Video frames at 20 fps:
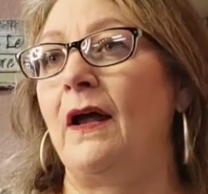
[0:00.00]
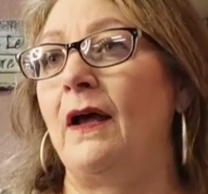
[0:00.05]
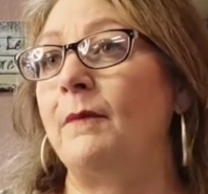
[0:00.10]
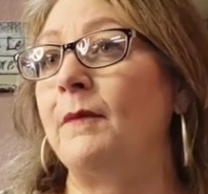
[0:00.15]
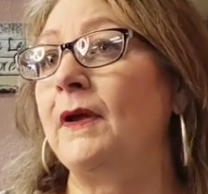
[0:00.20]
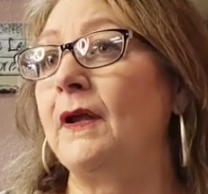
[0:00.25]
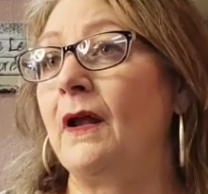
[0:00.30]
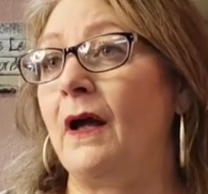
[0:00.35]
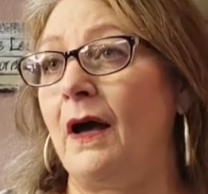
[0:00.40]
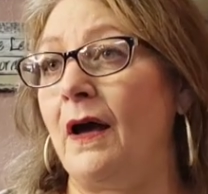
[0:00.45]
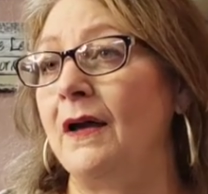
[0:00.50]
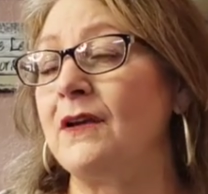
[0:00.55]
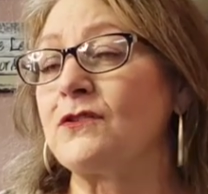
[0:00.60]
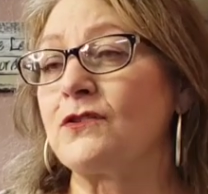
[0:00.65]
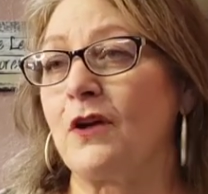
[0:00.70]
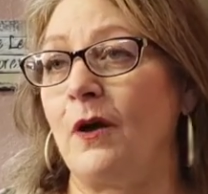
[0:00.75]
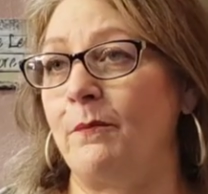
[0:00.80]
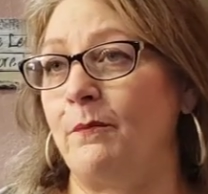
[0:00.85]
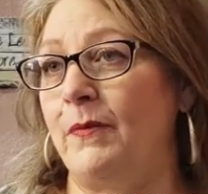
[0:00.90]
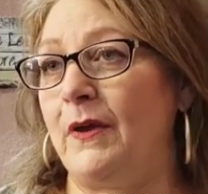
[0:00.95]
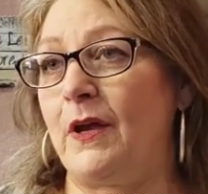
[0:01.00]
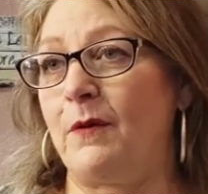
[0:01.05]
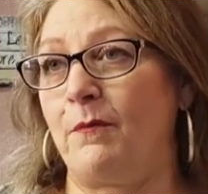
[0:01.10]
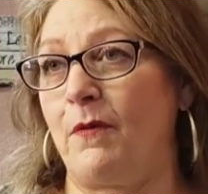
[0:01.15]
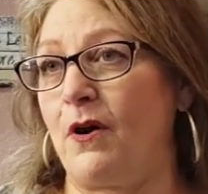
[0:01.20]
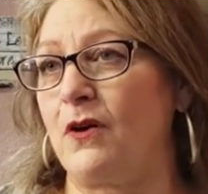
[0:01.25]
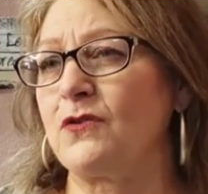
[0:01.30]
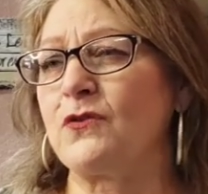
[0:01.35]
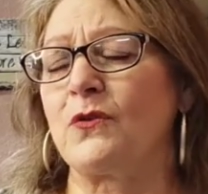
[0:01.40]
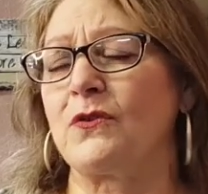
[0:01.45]
I mean, I shop big
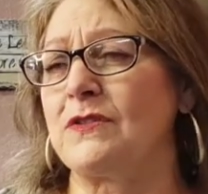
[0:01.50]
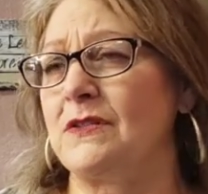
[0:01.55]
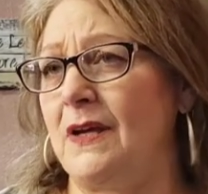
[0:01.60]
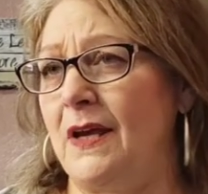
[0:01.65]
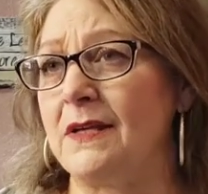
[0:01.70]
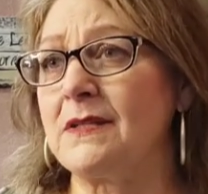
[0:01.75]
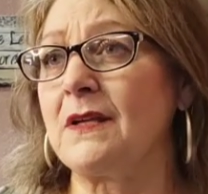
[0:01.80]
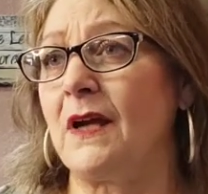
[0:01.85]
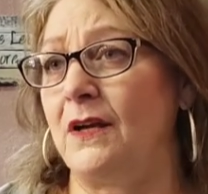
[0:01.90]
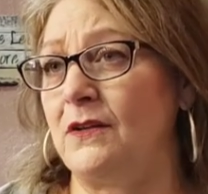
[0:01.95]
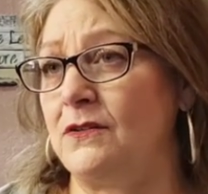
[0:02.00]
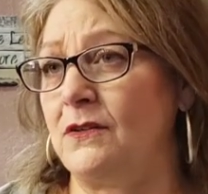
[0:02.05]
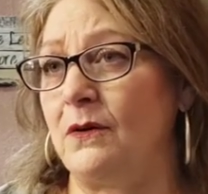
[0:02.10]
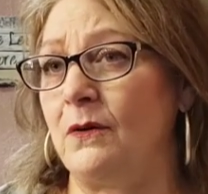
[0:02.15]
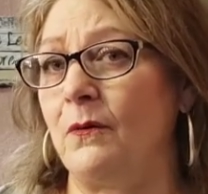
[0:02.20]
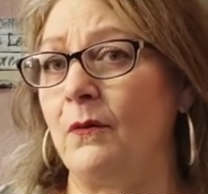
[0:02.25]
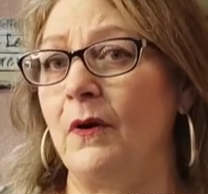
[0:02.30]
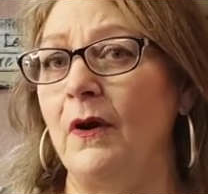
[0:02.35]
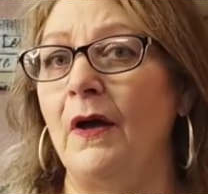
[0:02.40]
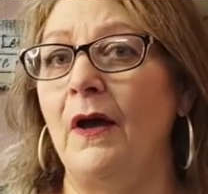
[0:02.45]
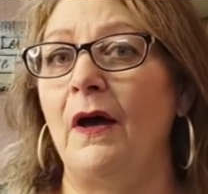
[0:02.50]
box stores. Yes, I do.